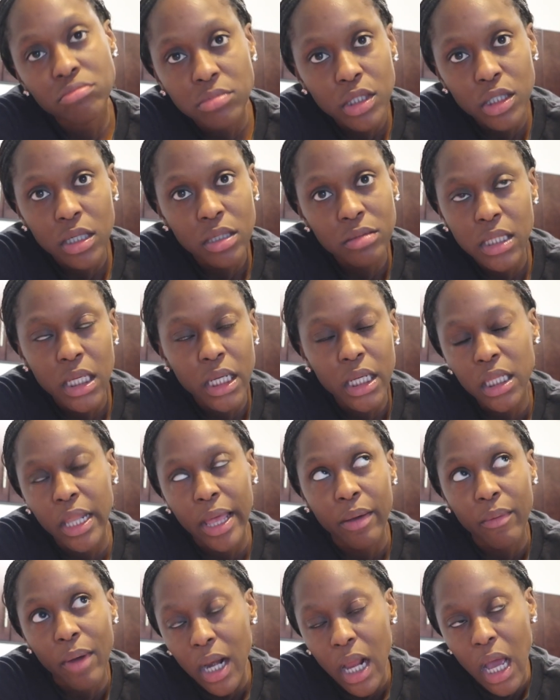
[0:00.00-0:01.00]
You know what I'm saying?
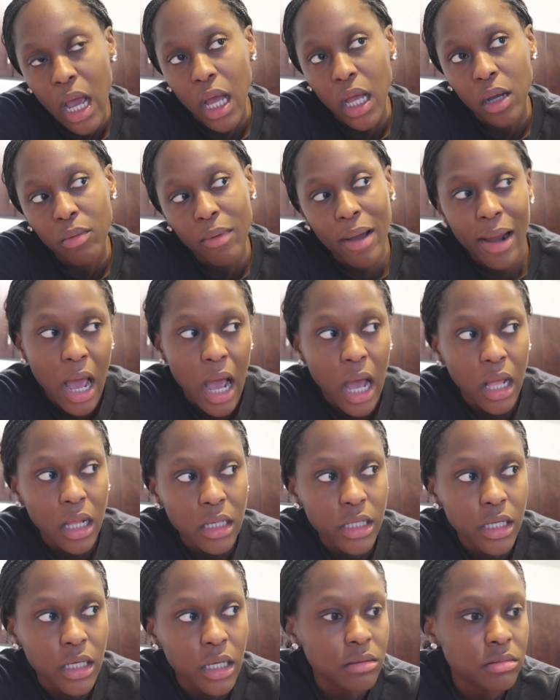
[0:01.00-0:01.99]
Like why not, why not,
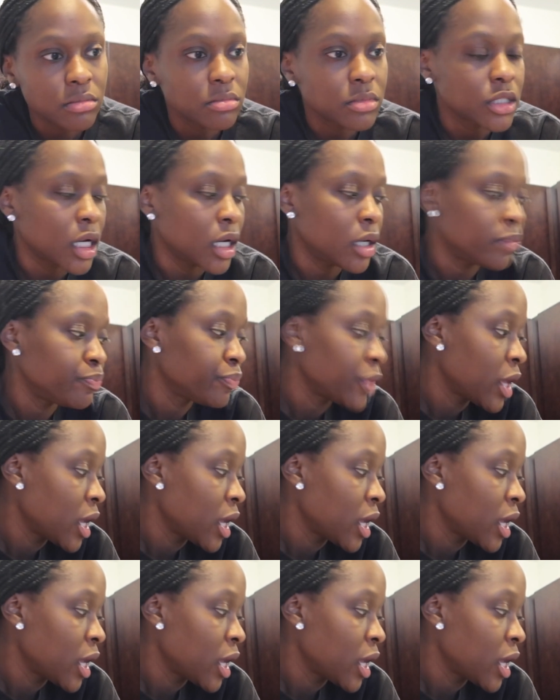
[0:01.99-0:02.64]
you know, so.